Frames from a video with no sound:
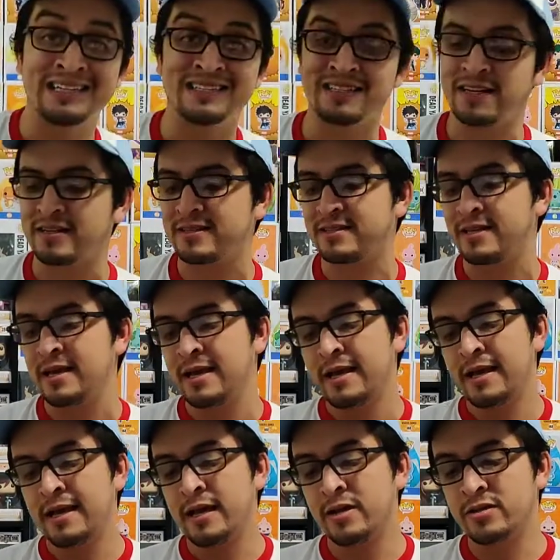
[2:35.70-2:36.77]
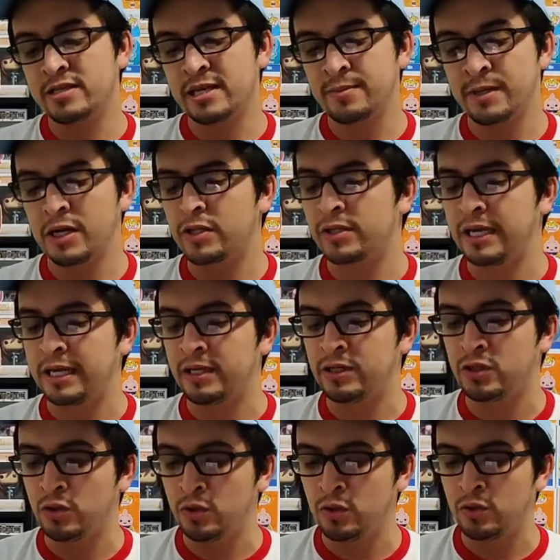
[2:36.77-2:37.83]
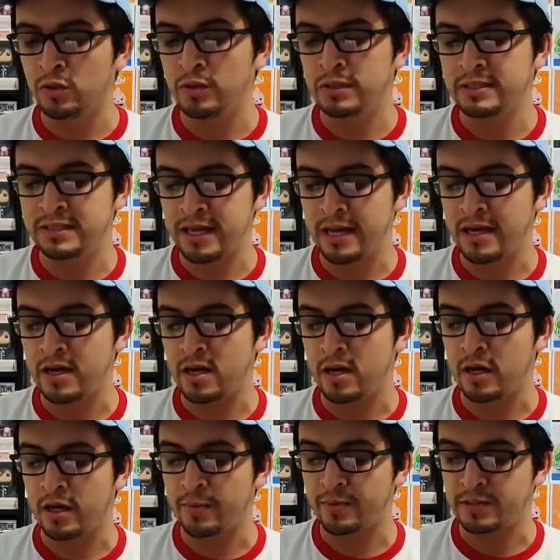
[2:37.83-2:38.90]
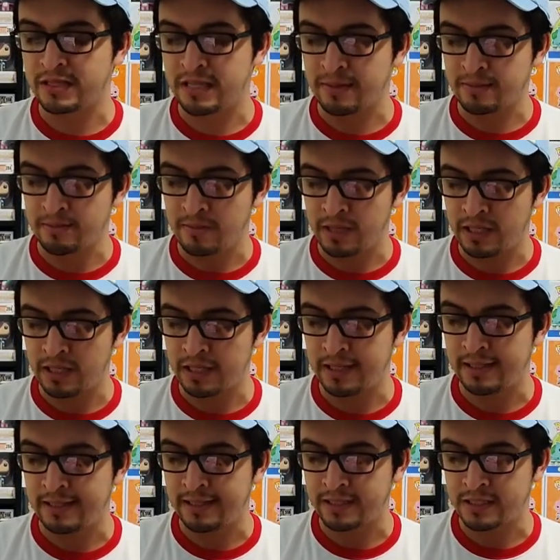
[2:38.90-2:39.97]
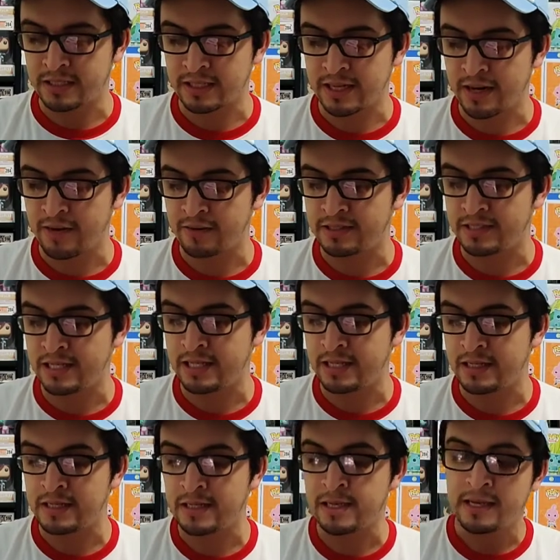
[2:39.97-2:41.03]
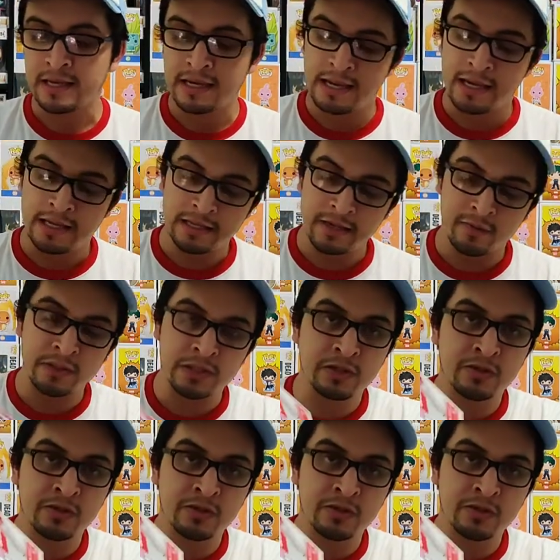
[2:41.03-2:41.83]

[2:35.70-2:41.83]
of sucks. Entertainment Earth, they do say 100% mint condition guaranteed. And then we